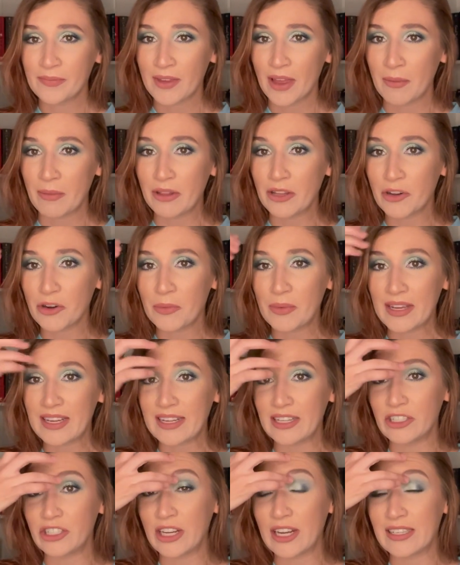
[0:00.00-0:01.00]
I'm a little bit
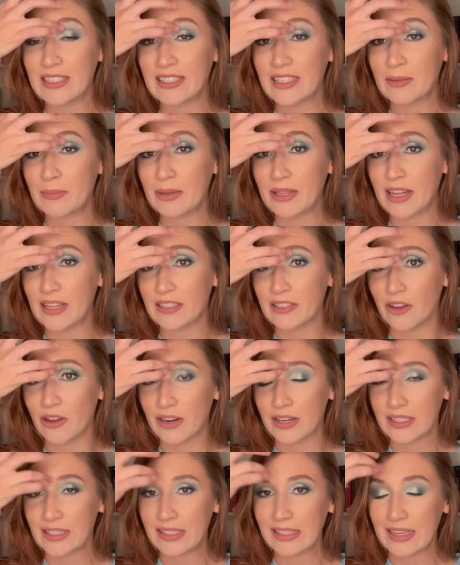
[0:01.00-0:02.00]
congested, but that's
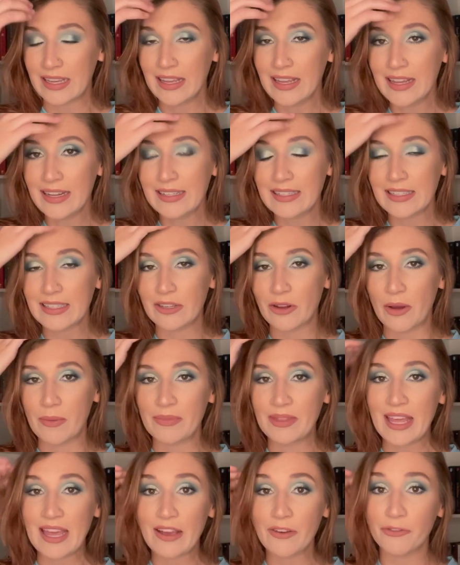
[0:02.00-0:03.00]
honestly it. So I'm
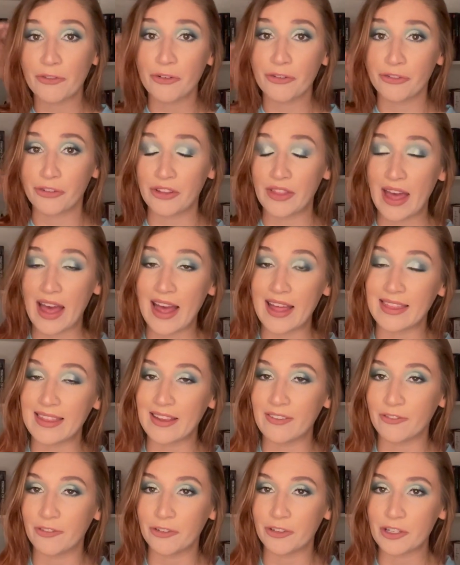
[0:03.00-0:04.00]
thankful for that.
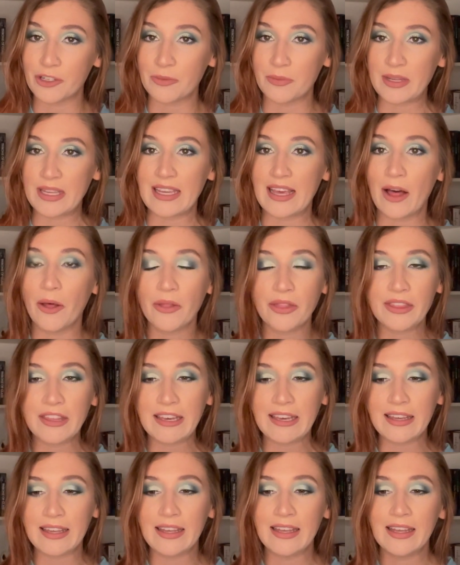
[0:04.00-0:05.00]
Thankful to be
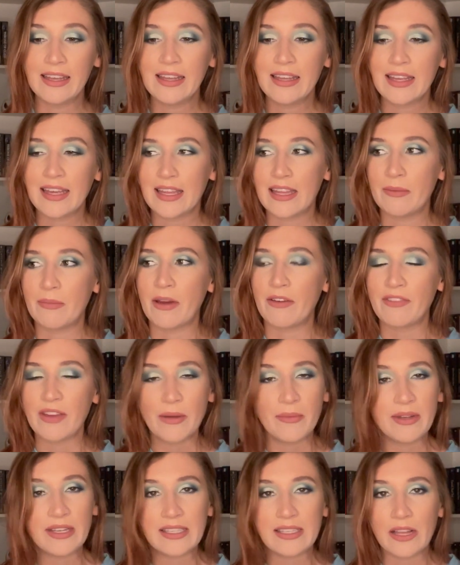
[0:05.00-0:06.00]
healthy, that my
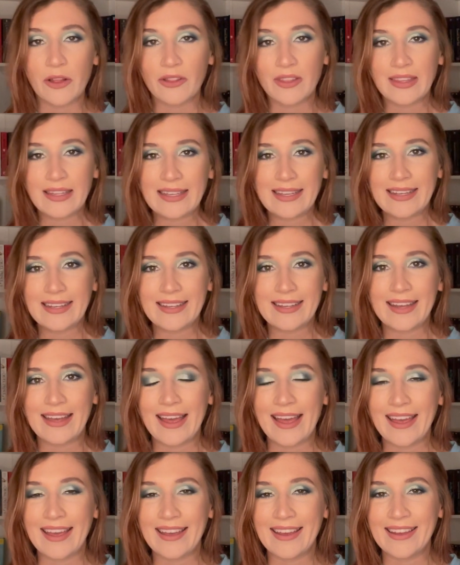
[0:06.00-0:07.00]
family's healthy,
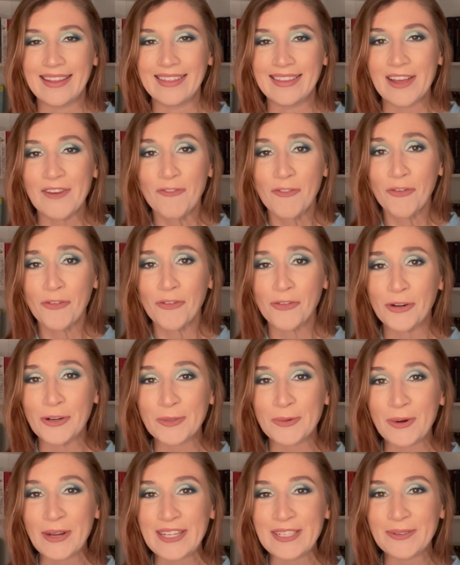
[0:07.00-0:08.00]
and thankful for
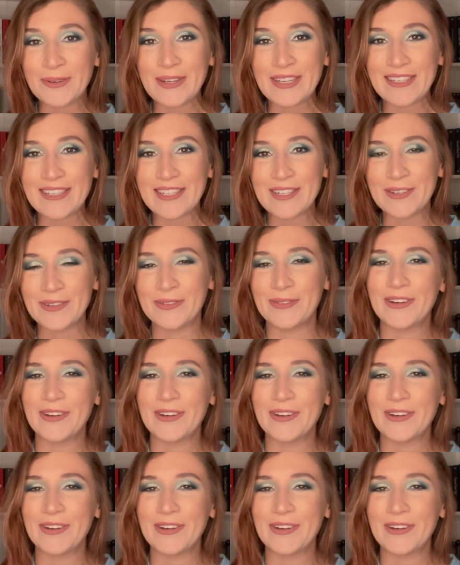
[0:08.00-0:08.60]
2022.